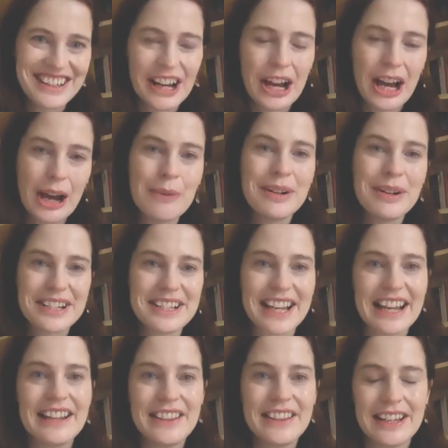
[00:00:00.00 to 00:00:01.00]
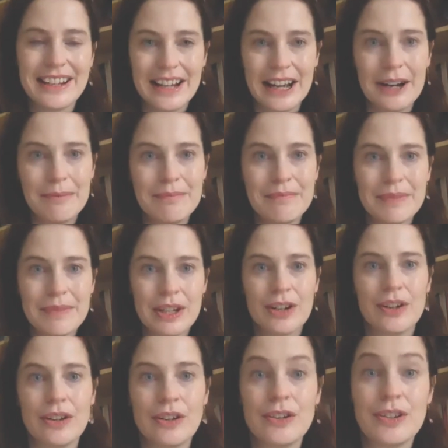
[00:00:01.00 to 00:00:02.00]
I would say that, you
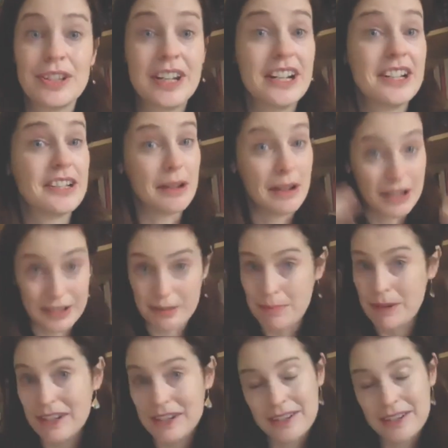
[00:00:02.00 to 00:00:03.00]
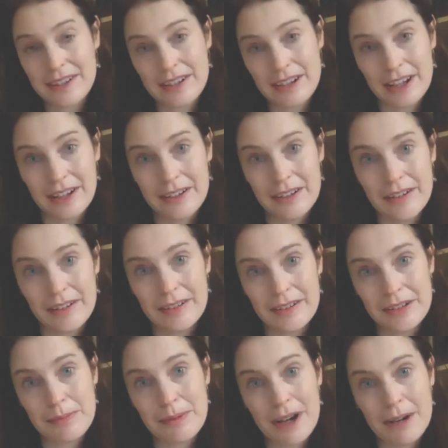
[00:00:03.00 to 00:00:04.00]
know, UCD is it's the biggest
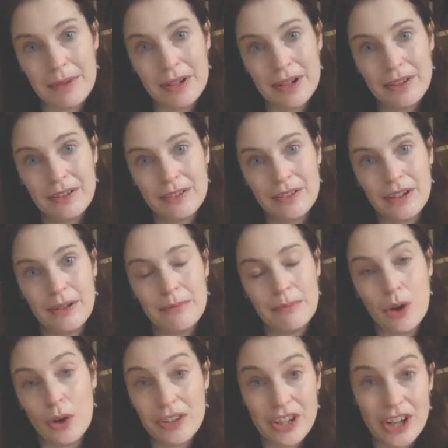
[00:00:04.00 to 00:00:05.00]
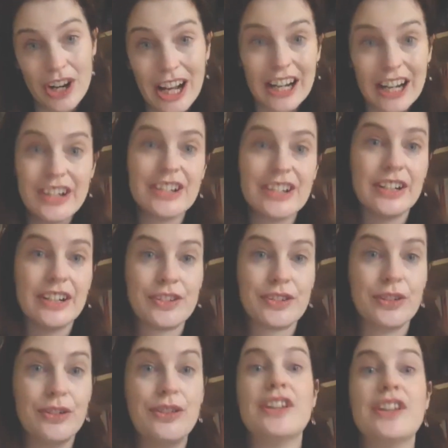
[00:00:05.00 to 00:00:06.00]
department on the island. And
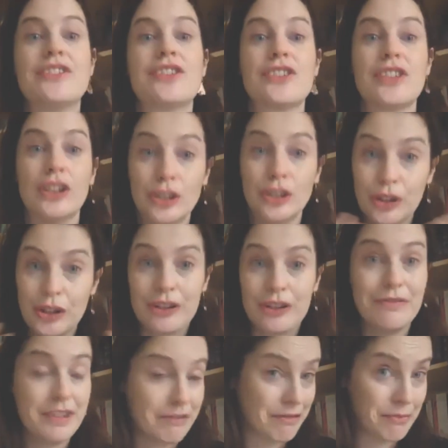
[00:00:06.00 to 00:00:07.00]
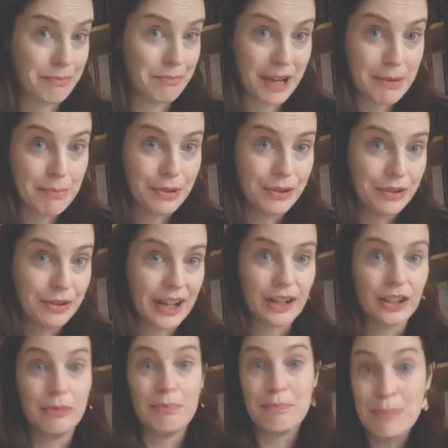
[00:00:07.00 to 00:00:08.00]
so there's just a lot of different people and
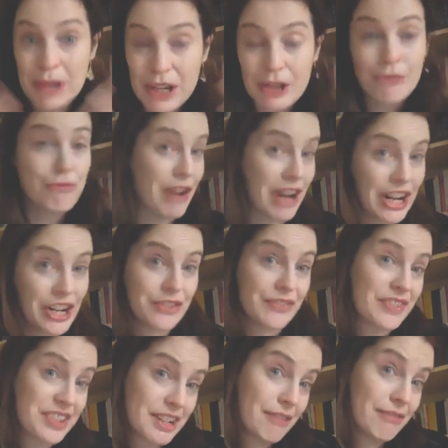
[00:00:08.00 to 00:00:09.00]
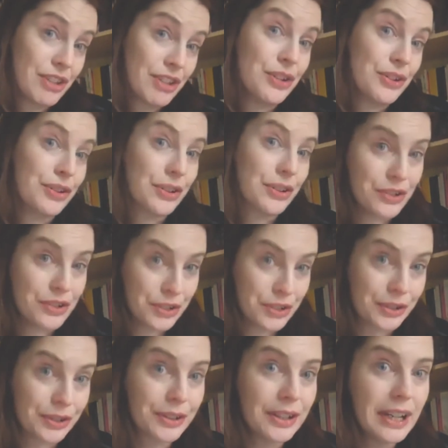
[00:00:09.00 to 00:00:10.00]
a big range of stuff that you can
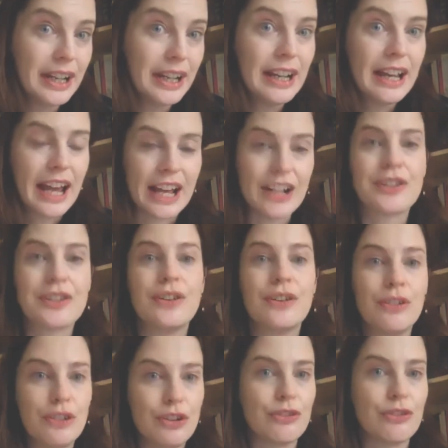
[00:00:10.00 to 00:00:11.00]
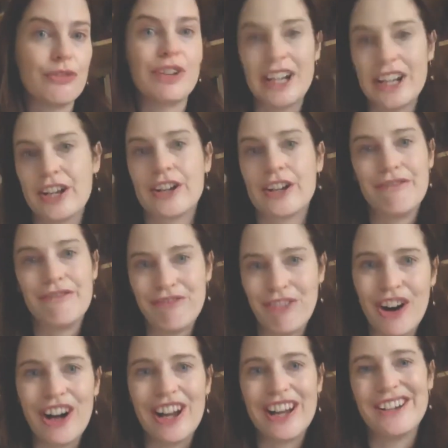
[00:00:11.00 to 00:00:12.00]
do. And so you're really going to
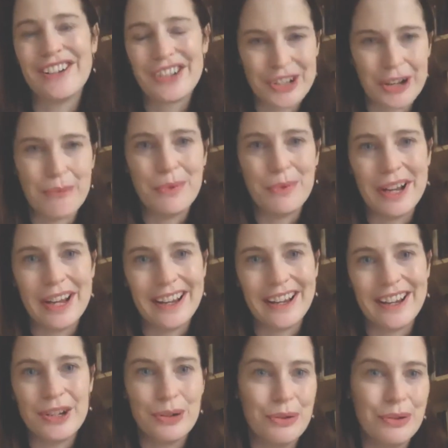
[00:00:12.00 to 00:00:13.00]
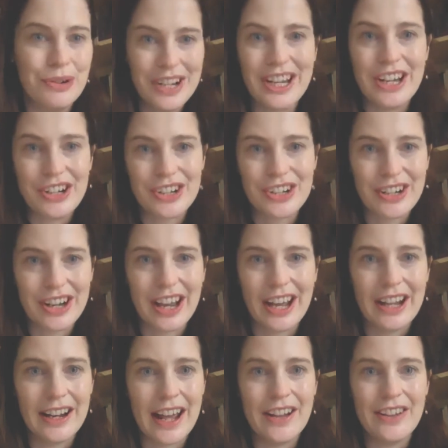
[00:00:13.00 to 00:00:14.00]
find somewhere your niche
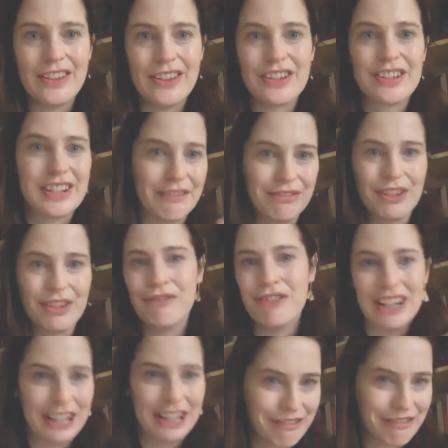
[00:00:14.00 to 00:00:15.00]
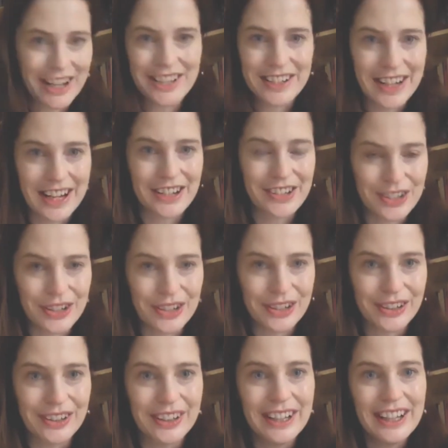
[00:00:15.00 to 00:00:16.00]
and the stuff that really fascinates
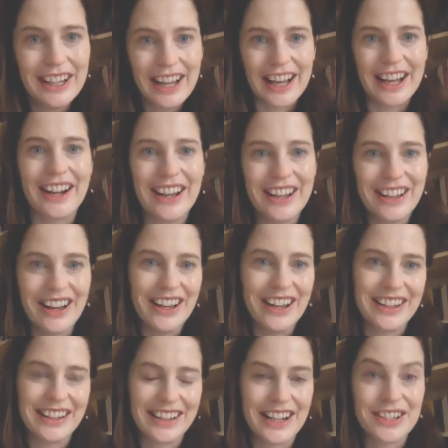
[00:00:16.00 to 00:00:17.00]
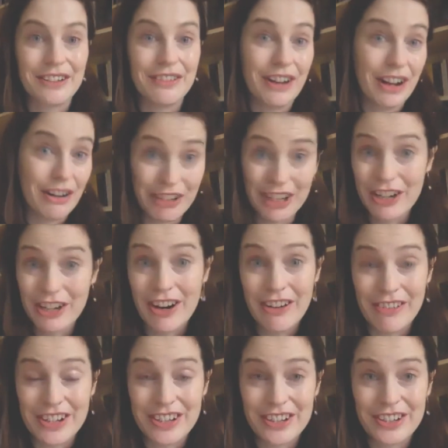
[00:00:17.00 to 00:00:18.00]
you. And I think that's a really
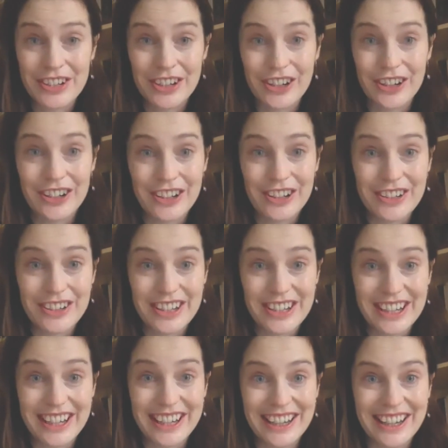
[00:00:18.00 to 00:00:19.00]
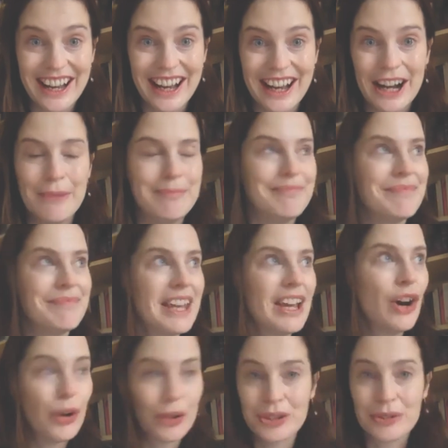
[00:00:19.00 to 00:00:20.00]
great reason to go to UCD.
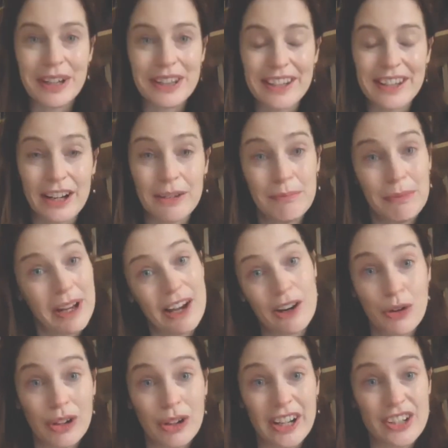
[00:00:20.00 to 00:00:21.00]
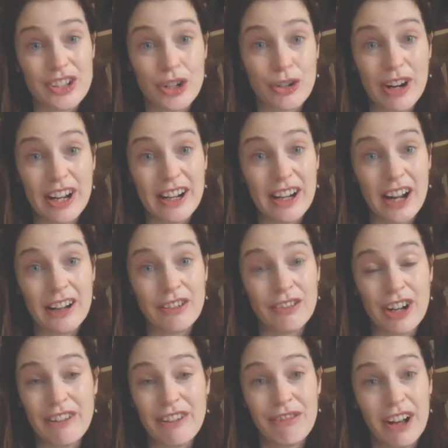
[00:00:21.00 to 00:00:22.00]
Also, I think our colleagues are great
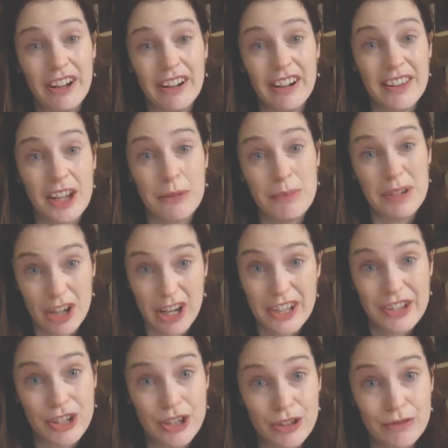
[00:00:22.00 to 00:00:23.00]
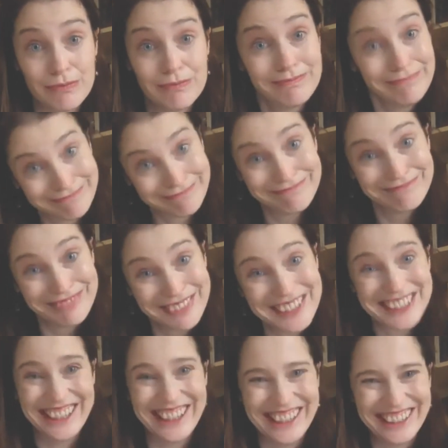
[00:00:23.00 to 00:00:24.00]
and great fun, and they'll be nice to you. So.